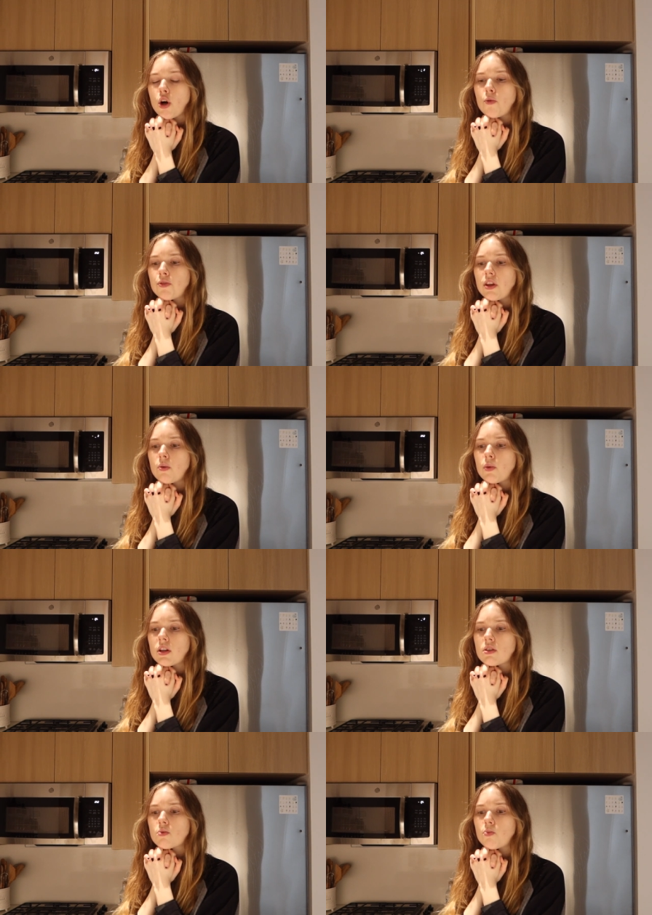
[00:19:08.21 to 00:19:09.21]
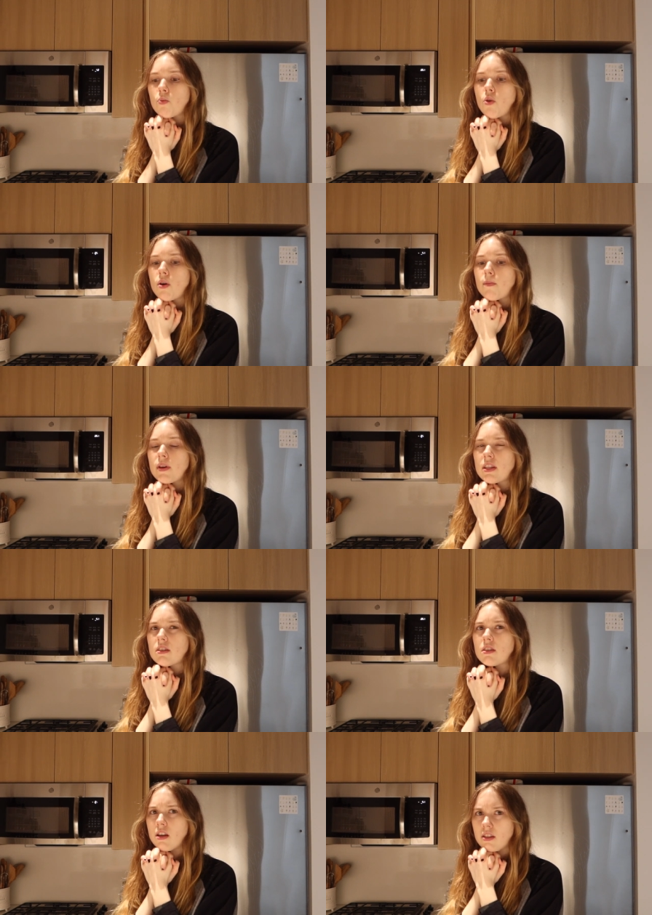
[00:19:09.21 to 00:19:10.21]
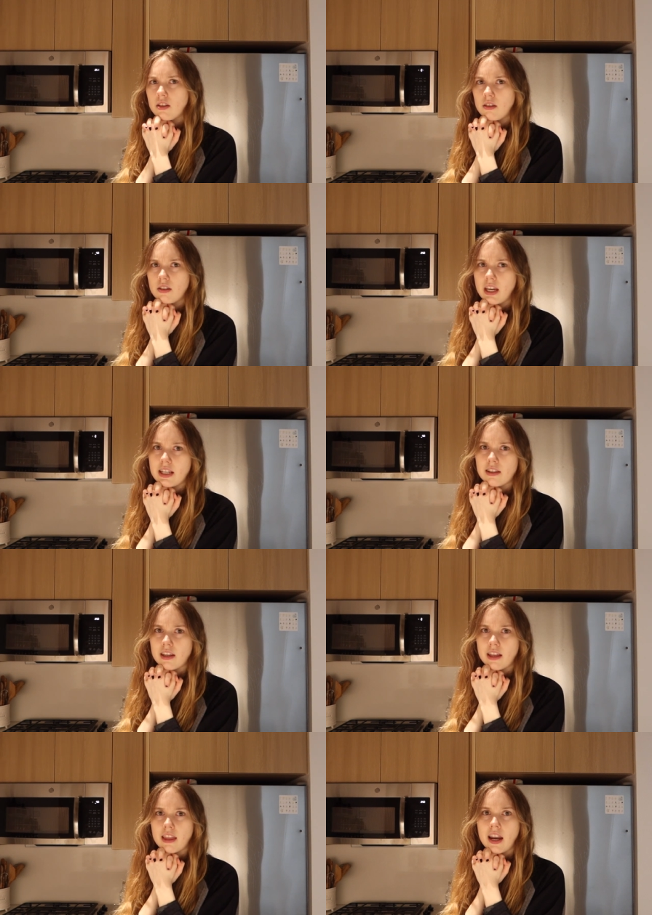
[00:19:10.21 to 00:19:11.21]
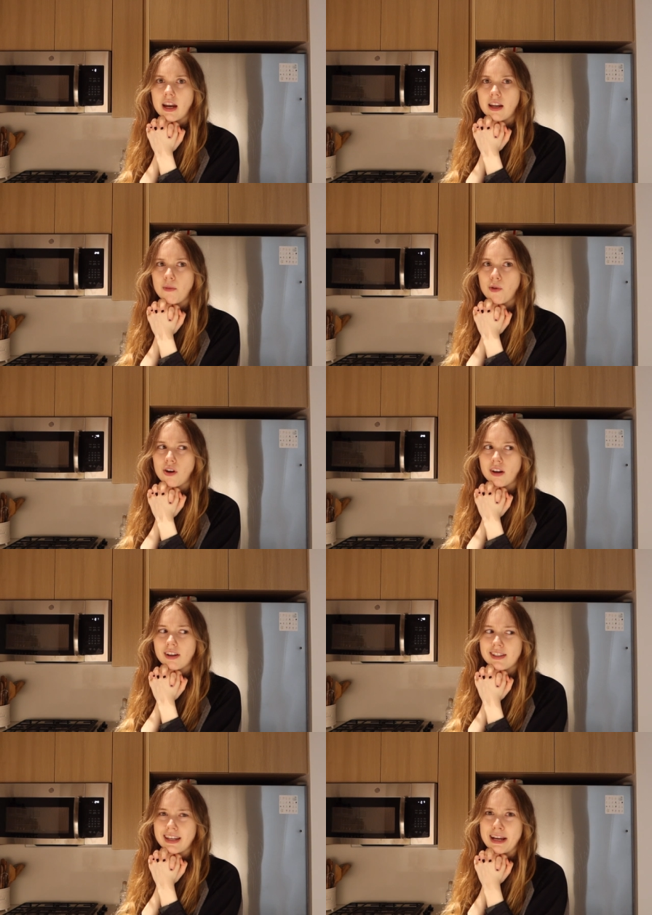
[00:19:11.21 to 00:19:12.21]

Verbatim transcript: hopefully when it's warm, it doesn't taste like that anymore because